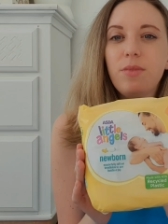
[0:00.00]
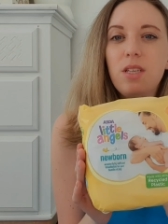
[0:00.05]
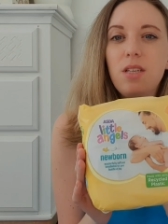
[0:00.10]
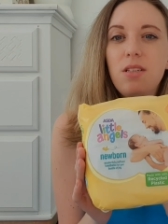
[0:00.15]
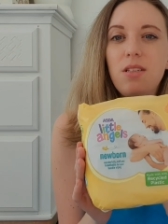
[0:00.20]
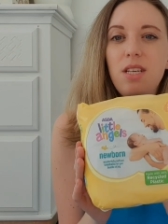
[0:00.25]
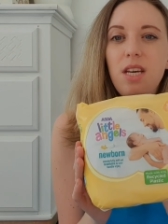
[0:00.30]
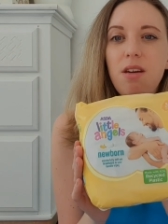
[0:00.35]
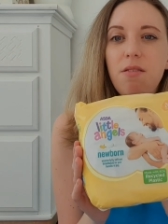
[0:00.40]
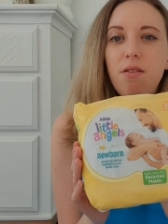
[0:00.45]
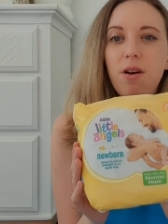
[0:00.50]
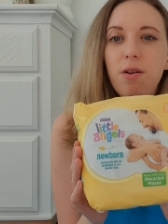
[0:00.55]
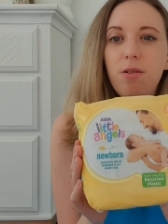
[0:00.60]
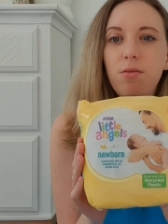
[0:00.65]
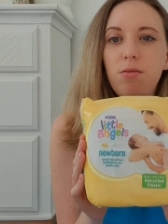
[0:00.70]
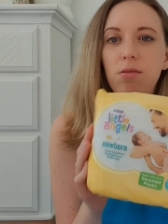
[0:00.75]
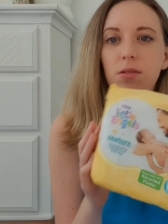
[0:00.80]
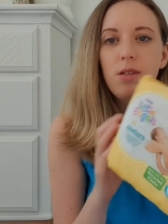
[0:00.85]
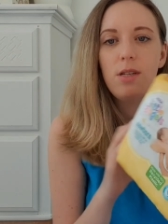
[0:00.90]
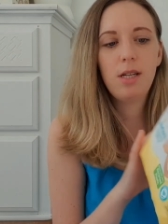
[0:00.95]
Zero,
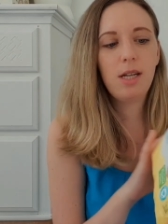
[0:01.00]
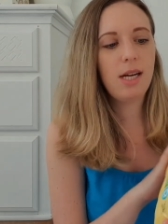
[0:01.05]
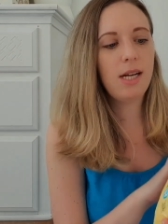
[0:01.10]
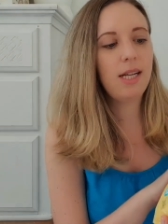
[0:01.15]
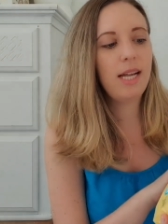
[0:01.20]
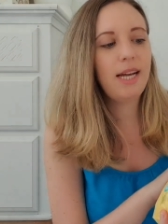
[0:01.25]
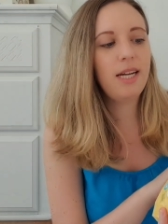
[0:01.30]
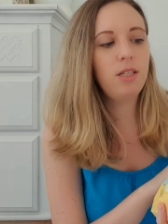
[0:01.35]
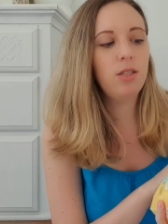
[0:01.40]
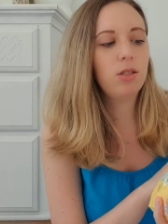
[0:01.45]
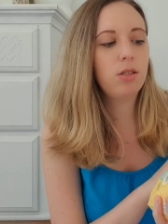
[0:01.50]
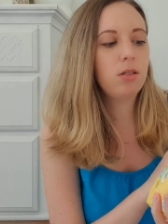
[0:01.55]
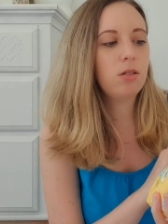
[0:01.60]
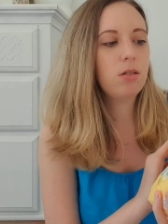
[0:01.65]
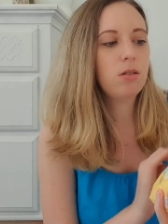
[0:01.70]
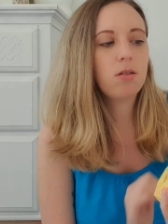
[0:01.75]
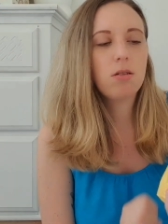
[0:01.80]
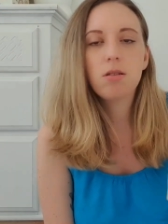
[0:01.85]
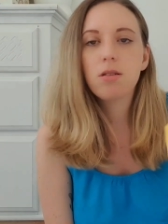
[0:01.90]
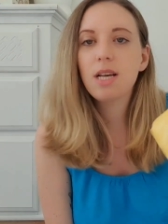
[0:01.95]
Little
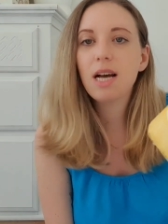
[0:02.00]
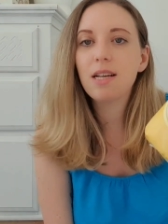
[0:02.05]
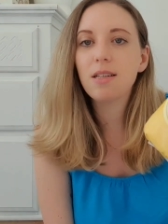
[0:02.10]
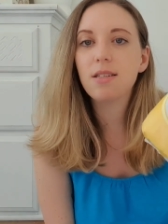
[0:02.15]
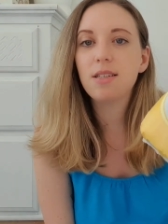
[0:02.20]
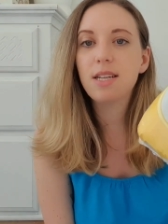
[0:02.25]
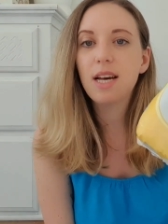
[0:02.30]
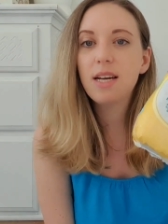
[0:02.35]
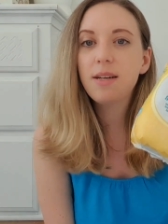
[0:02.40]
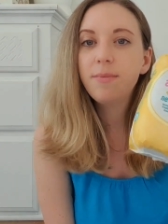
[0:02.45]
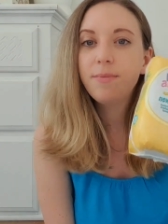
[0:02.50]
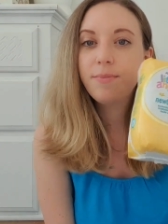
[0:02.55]
Angels, Asda.